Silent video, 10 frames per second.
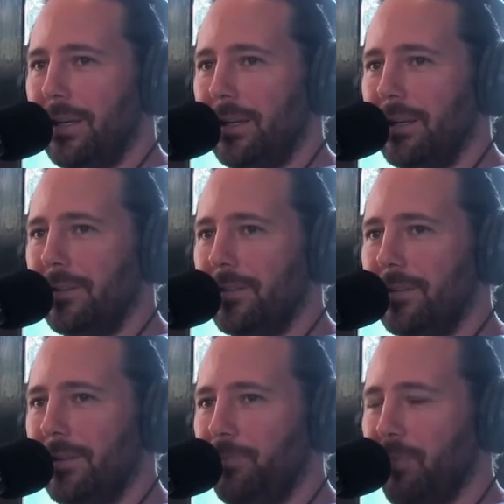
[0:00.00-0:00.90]
It
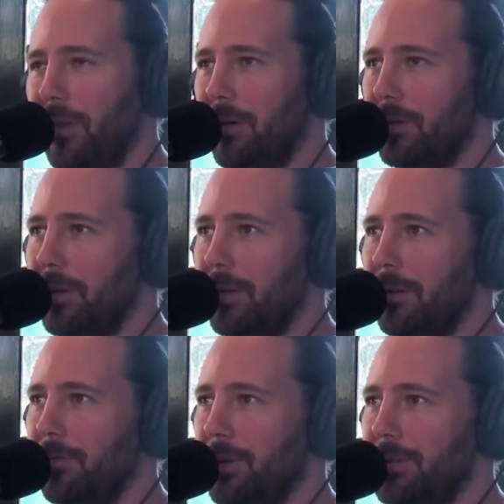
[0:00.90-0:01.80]
is there's a
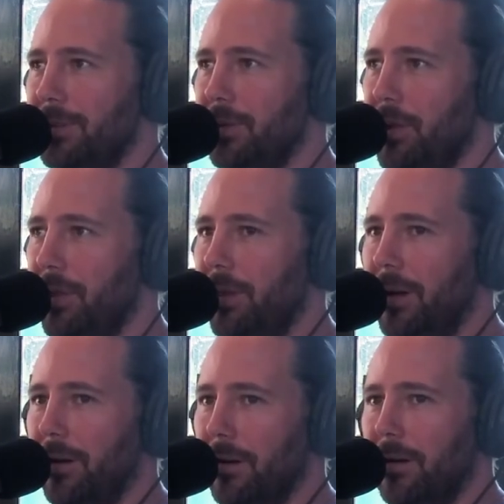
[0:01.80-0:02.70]
difference
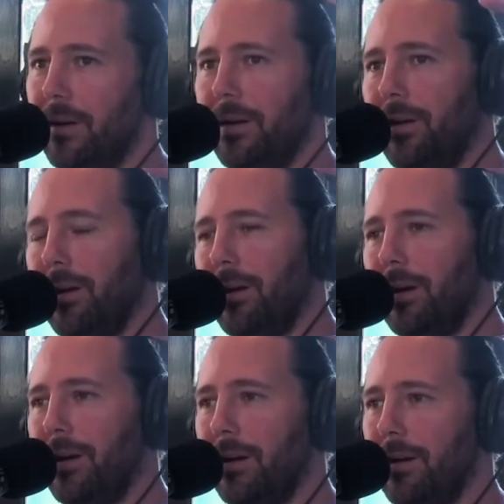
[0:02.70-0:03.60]
there
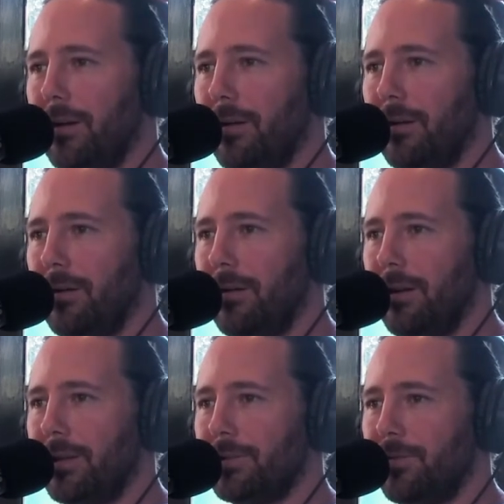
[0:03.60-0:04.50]
uh,
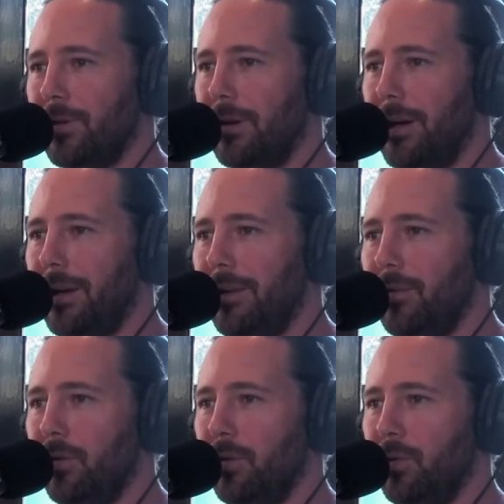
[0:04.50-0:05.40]
as far
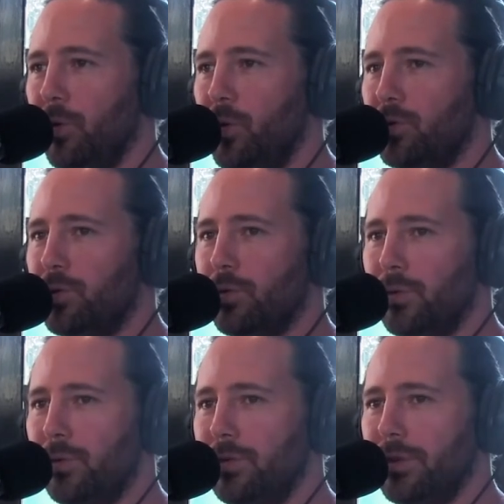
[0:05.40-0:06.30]
as who's
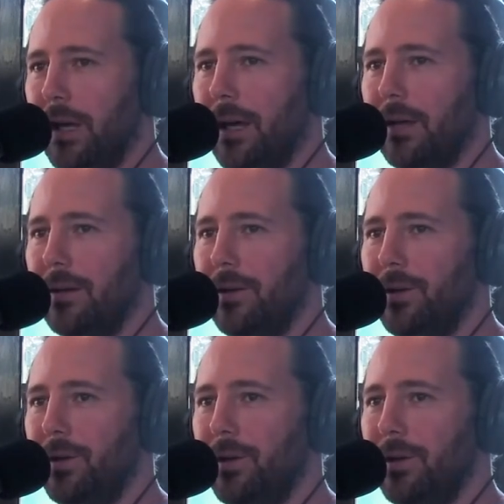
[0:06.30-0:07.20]
cool, who's not,
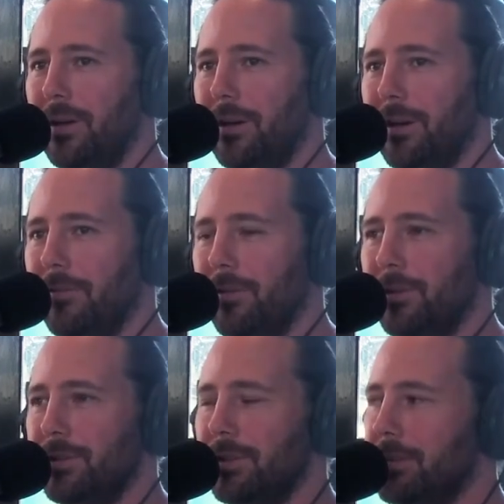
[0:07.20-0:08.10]
right? Uh,
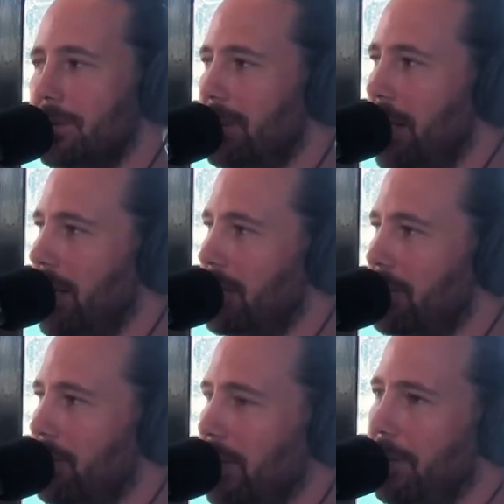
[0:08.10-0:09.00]
versus Nashville.